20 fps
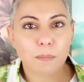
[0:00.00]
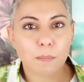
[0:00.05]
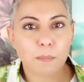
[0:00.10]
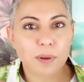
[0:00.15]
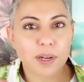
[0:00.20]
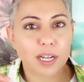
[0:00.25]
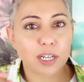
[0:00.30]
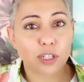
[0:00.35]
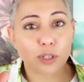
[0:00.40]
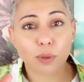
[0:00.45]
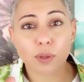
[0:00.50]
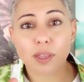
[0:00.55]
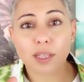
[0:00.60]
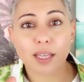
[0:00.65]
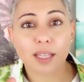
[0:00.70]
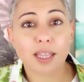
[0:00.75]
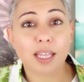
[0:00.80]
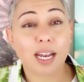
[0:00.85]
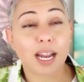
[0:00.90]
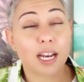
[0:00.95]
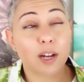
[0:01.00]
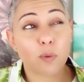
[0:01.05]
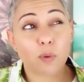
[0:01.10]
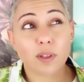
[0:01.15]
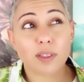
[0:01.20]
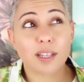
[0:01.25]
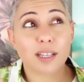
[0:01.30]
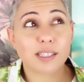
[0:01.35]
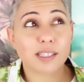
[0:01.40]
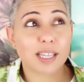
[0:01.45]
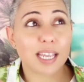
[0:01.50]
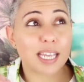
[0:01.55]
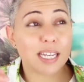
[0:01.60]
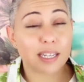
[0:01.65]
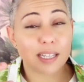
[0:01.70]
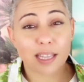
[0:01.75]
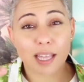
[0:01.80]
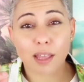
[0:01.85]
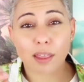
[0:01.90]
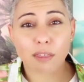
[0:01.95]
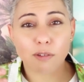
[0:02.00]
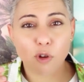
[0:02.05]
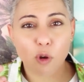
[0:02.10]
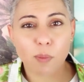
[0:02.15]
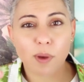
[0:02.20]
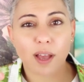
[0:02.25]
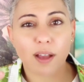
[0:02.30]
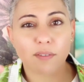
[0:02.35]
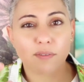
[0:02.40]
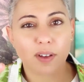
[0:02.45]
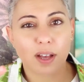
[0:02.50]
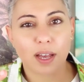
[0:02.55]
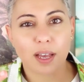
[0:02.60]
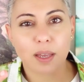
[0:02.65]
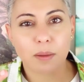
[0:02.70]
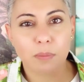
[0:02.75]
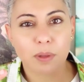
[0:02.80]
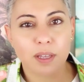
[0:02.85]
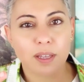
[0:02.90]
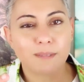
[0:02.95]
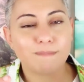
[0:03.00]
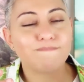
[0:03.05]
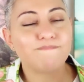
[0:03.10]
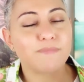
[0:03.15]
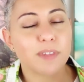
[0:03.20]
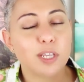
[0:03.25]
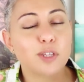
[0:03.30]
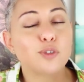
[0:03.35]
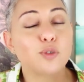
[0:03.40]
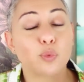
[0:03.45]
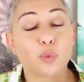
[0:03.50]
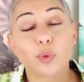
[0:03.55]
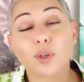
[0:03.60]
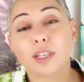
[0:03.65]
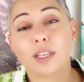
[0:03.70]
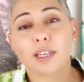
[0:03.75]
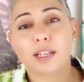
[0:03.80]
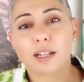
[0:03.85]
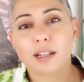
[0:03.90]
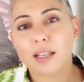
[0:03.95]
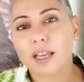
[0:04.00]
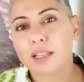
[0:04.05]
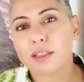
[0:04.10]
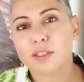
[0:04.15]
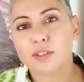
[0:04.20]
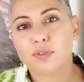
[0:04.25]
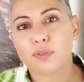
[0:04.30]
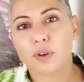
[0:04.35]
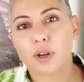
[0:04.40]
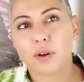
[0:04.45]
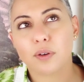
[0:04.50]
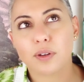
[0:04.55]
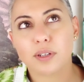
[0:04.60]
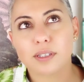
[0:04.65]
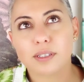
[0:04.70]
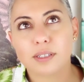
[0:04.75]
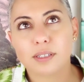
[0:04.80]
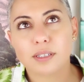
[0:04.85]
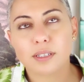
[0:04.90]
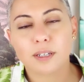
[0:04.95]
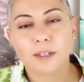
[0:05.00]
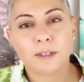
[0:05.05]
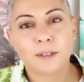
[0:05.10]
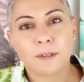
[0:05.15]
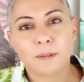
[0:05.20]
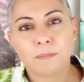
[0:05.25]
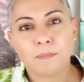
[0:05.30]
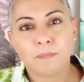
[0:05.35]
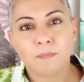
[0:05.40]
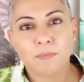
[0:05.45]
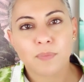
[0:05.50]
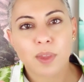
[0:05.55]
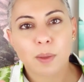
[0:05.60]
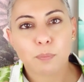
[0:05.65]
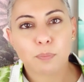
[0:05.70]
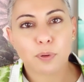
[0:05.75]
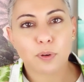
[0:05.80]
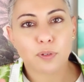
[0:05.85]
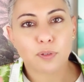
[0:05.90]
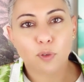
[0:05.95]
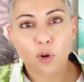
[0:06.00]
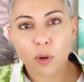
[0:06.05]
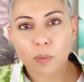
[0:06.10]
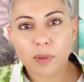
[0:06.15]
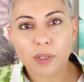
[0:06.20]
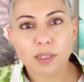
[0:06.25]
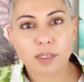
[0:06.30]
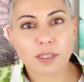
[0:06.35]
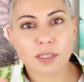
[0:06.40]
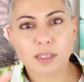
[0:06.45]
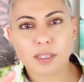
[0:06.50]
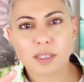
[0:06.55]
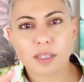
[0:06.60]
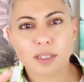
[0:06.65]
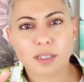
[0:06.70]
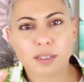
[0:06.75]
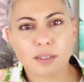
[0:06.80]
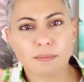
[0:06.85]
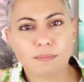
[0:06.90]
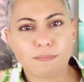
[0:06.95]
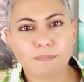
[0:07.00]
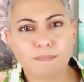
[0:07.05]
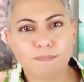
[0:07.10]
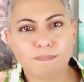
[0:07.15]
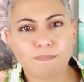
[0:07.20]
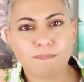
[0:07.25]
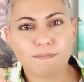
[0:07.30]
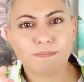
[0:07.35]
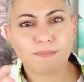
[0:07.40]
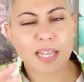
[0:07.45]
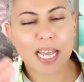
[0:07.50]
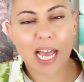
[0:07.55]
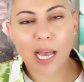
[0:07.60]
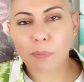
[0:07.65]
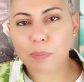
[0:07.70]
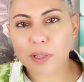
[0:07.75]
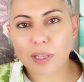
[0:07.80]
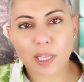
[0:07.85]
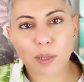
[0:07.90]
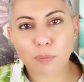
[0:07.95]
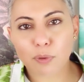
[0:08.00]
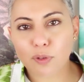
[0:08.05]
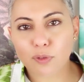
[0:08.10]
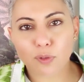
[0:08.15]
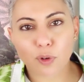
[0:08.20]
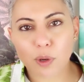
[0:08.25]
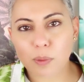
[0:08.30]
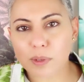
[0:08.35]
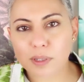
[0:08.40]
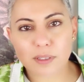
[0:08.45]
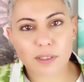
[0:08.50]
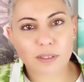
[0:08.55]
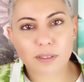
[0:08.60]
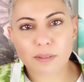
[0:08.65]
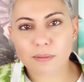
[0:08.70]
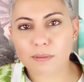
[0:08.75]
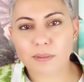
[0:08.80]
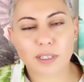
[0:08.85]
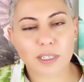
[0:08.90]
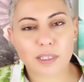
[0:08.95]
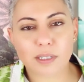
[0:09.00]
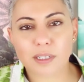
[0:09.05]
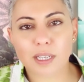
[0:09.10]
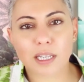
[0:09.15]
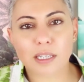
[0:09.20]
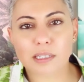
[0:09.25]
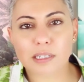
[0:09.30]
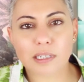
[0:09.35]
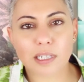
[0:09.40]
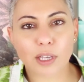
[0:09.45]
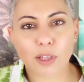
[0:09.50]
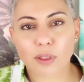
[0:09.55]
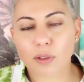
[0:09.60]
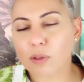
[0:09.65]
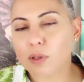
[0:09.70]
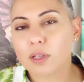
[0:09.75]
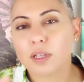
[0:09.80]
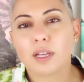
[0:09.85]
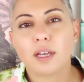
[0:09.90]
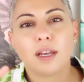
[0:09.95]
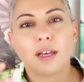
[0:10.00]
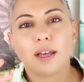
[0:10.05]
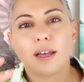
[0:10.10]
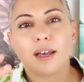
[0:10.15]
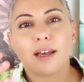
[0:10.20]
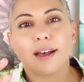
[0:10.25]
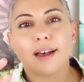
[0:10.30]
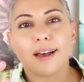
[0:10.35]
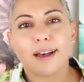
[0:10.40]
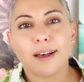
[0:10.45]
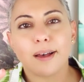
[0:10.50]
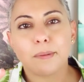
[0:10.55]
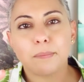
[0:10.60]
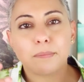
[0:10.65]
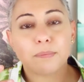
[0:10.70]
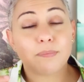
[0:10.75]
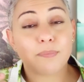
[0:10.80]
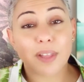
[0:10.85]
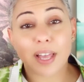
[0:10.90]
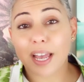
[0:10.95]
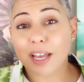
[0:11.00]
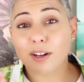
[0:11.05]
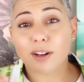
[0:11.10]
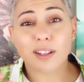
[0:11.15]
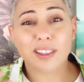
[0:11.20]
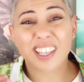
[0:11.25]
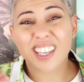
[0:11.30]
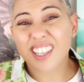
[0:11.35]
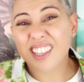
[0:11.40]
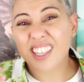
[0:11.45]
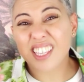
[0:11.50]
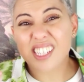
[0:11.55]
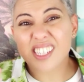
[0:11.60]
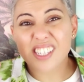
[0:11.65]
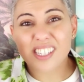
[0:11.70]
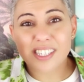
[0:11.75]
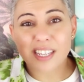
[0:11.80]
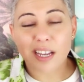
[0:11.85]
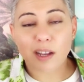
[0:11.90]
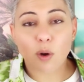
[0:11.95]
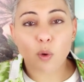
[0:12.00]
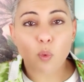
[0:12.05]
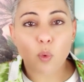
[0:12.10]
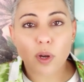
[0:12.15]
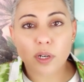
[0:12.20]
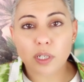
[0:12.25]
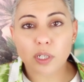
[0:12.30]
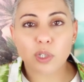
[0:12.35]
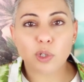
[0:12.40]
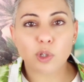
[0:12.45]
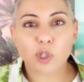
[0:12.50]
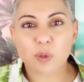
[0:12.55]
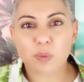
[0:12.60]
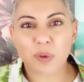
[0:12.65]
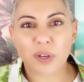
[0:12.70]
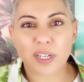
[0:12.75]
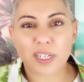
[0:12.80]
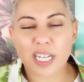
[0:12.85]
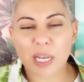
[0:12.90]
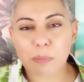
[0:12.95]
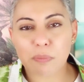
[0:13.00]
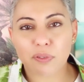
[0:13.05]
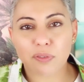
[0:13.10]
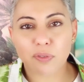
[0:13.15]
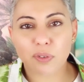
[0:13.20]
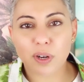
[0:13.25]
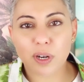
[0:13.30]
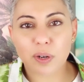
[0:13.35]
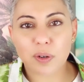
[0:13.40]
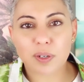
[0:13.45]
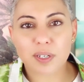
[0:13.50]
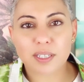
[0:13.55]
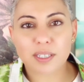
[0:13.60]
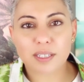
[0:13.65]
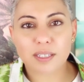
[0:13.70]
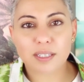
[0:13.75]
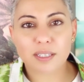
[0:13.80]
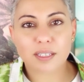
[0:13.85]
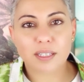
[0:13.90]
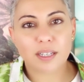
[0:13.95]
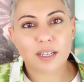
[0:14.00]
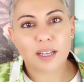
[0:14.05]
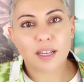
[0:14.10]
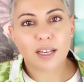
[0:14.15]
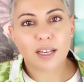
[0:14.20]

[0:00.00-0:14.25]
but I do think that anyone that's into that throwback vibe is really gonna like this fragrance. Performance, Happyland performance. It's it's lethal. Um, I, I think this is like a one to two spray type of fragrance.